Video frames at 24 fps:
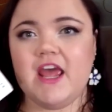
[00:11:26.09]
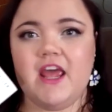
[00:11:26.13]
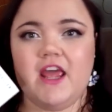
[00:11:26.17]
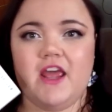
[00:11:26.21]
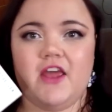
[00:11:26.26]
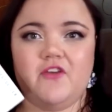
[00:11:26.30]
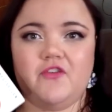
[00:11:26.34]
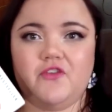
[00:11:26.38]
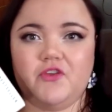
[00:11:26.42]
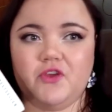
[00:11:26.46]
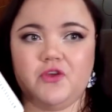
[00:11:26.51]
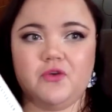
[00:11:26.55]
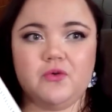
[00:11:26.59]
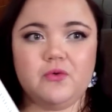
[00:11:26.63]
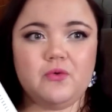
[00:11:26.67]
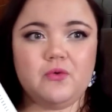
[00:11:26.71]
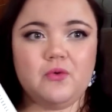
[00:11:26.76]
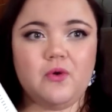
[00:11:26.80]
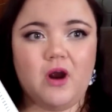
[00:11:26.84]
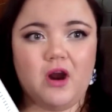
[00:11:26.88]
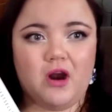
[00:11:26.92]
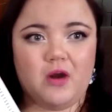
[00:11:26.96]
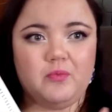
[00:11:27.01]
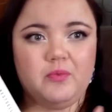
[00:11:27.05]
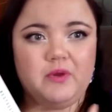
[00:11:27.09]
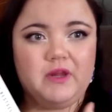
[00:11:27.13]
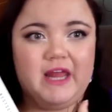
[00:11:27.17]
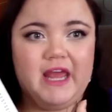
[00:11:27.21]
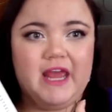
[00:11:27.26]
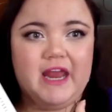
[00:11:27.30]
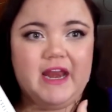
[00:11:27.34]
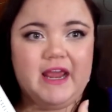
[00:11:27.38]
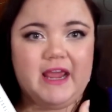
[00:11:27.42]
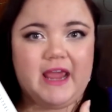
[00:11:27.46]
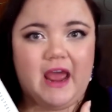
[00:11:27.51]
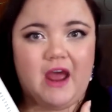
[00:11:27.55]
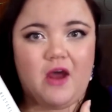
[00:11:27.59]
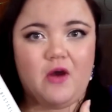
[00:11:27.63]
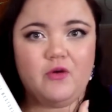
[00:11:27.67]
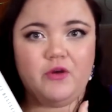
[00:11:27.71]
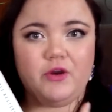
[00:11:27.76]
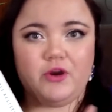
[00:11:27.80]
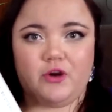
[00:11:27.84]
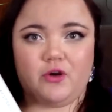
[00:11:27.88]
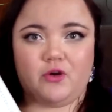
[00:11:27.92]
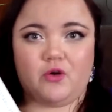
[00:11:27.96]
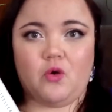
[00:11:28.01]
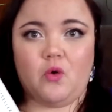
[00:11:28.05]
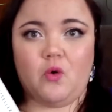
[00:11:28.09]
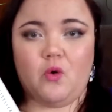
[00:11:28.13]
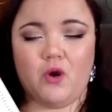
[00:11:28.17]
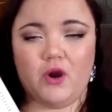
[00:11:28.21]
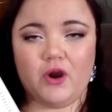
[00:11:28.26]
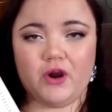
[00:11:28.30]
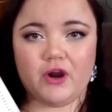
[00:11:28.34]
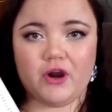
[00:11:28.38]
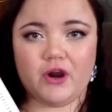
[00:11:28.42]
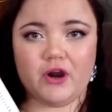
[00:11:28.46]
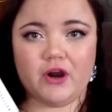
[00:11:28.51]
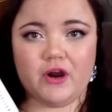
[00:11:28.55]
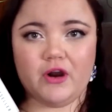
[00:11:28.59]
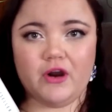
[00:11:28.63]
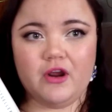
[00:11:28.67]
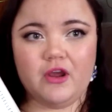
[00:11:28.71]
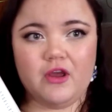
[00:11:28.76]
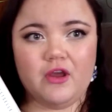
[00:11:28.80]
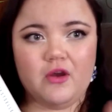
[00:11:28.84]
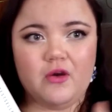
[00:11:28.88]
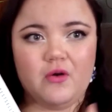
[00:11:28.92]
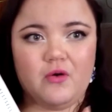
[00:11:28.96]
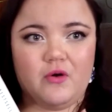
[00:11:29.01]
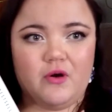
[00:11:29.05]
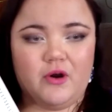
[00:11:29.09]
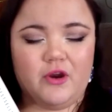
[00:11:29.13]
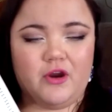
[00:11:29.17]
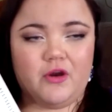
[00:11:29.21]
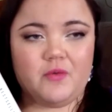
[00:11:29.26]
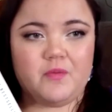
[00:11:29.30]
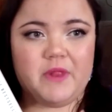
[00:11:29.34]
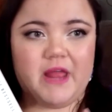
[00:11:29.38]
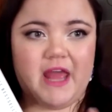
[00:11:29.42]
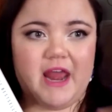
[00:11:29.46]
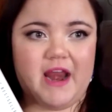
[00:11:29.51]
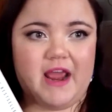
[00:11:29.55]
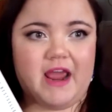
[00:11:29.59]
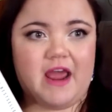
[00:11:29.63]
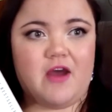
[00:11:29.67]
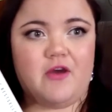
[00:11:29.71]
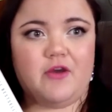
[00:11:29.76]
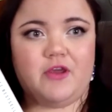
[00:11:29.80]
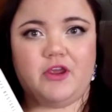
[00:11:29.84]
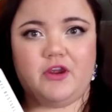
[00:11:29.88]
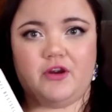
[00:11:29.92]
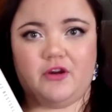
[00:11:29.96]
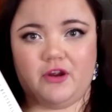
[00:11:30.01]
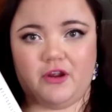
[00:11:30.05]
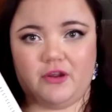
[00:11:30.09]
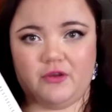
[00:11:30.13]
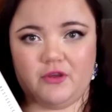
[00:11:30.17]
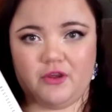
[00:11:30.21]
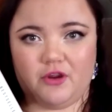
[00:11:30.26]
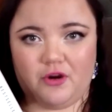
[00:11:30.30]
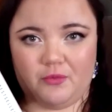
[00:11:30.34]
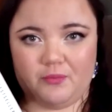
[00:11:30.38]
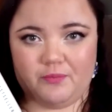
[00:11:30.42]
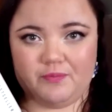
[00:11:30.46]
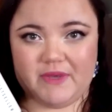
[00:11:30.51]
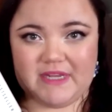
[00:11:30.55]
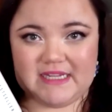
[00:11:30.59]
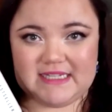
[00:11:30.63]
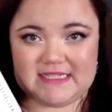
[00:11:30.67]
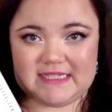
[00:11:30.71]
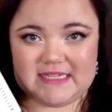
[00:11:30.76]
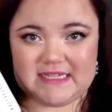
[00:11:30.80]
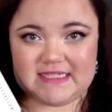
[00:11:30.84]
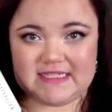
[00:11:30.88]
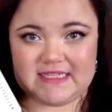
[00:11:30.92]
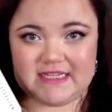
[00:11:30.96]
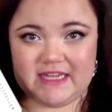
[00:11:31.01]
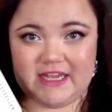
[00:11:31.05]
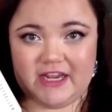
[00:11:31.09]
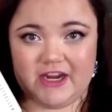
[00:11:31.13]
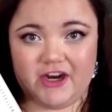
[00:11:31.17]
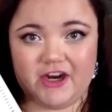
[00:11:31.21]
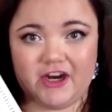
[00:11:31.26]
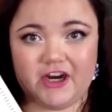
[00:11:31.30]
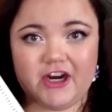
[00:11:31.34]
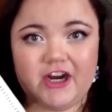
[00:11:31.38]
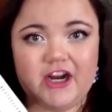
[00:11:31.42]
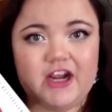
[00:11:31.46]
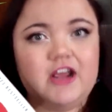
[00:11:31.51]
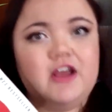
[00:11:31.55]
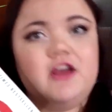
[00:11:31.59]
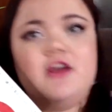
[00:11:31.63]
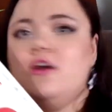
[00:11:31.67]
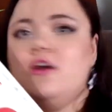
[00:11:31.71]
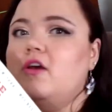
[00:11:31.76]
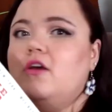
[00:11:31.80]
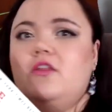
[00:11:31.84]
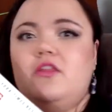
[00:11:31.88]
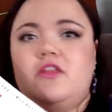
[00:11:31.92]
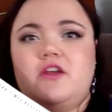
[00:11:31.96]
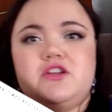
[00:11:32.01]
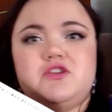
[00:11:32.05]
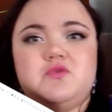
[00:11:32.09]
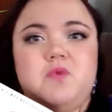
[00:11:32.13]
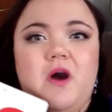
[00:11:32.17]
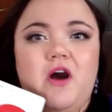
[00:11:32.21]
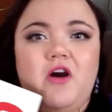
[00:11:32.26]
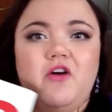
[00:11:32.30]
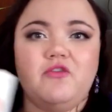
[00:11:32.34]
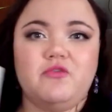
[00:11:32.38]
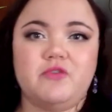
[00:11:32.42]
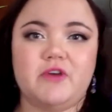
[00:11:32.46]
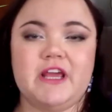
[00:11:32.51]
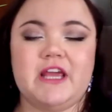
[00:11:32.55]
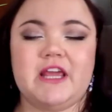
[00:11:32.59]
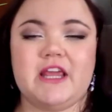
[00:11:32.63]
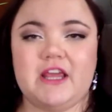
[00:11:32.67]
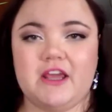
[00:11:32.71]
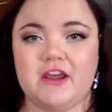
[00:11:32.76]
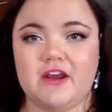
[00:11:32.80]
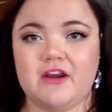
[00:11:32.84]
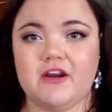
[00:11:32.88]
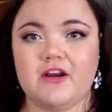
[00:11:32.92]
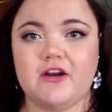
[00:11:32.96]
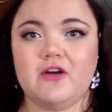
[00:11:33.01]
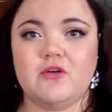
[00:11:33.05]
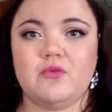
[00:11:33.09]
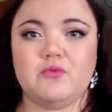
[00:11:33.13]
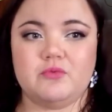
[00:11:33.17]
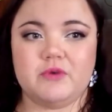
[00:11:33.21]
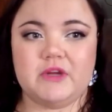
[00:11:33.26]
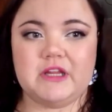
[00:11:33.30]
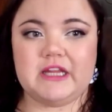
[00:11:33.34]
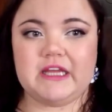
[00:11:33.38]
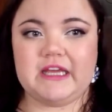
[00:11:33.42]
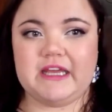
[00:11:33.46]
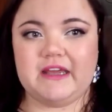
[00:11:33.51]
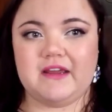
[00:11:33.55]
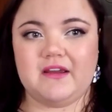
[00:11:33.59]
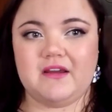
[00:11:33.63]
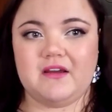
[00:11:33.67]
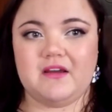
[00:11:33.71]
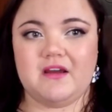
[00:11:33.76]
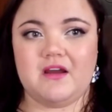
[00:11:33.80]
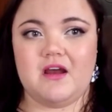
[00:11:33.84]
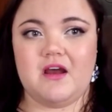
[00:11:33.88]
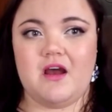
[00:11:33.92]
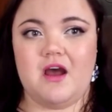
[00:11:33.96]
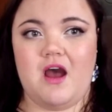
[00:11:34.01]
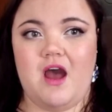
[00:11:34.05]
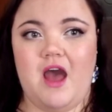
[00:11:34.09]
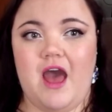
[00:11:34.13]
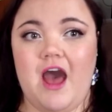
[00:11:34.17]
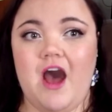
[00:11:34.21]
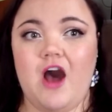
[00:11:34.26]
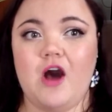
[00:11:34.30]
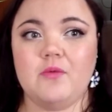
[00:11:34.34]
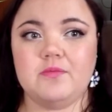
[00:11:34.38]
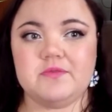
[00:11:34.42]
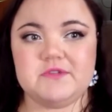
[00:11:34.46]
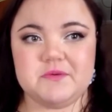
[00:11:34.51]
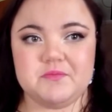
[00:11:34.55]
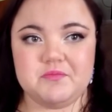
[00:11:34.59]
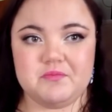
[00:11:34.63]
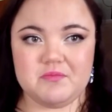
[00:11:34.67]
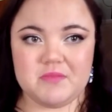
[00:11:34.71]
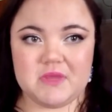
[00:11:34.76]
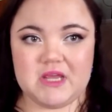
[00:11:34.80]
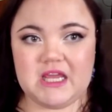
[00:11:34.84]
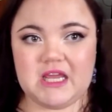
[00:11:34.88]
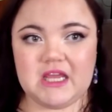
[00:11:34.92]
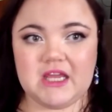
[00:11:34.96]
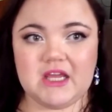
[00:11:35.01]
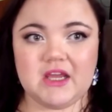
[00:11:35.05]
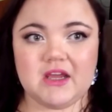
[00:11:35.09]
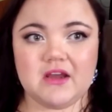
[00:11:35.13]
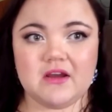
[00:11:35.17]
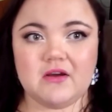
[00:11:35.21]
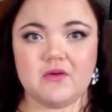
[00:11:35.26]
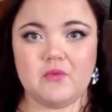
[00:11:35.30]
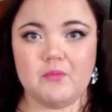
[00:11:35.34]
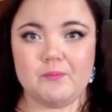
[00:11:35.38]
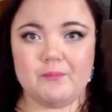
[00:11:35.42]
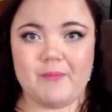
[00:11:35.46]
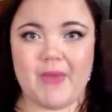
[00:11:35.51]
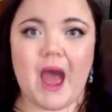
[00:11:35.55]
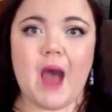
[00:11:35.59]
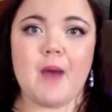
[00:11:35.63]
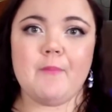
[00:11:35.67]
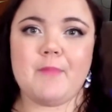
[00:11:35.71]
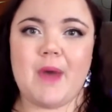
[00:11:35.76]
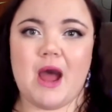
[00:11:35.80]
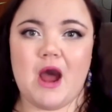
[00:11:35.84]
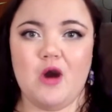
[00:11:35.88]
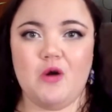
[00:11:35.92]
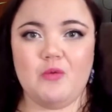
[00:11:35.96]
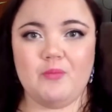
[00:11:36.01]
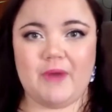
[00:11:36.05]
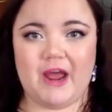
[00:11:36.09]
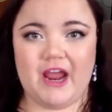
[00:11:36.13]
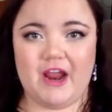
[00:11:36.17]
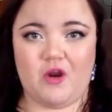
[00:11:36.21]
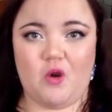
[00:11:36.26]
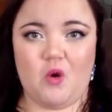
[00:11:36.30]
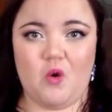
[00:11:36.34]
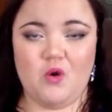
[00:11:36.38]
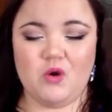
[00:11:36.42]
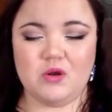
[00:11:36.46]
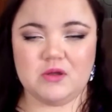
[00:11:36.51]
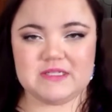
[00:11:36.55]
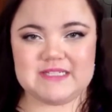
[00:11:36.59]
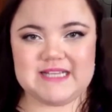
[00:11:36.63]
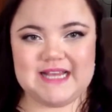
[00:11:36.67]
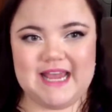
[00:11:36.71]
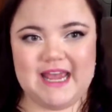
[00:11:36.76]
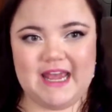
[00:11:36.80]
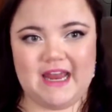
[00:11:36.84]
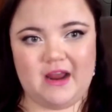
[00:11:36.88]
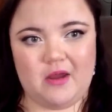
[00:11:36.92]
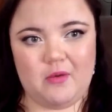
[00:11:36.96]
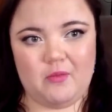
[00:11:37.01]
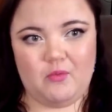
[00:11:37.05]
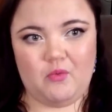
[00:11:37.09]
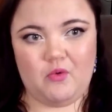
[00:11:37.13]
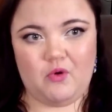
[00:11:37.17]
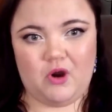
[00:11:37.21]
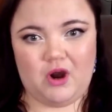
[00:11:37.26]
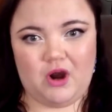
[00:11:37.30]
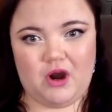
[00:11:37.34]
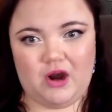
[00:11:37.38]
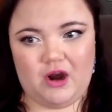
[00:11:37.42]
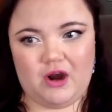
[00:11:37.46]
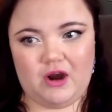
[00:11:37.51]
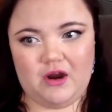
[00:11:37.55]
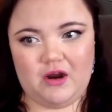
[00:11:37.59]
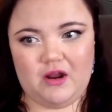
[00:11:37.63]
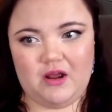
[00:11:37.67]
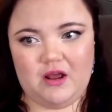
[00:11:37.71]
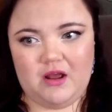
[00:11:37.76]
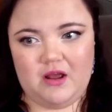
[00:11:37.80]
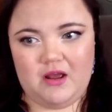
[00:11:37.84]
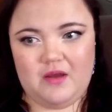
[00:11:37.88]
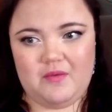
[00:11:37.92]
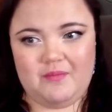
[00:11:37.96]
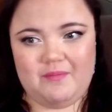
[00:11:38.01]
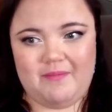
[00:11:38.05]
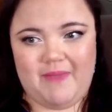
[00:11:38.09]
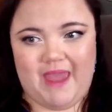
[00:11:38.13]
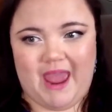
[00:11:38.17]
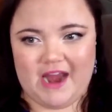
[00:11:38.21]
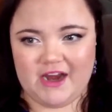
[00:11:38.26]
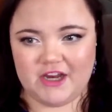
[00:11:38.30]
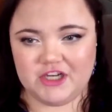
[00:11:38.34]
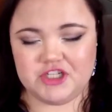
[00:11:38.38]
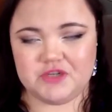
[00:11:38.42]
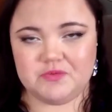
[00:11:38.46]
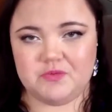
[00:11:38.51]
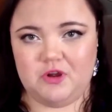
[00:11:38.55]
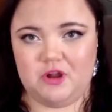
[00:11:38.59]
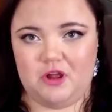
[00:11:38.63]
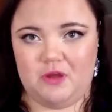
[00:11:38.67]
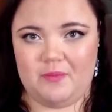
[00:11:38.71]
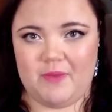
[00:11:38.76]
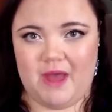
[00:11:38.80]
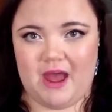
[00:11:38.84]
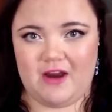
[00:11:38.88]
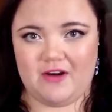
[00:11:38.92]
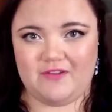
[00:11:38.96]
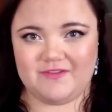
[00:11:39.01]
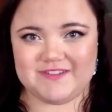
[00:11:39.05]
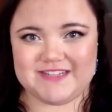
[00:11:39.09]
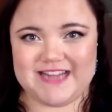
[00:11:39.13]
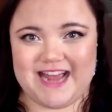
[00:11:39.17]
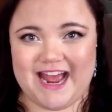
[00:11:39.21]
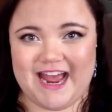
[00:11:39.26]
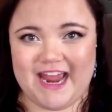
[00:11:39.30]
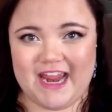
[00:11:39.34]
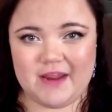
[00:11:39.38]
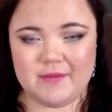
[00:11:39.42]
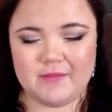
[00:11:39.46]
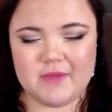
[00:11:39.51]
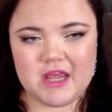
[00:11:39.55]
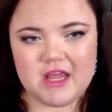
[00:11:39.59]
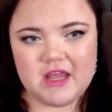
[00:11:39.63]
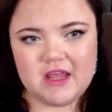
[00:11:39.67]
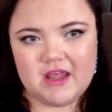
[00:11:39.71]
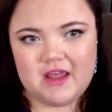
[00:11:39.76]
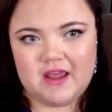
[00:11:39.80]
If you are planning out your quarter or you're planning out your, your business year, the 12 week year really helped me map out my goals in a more manageable amount of time.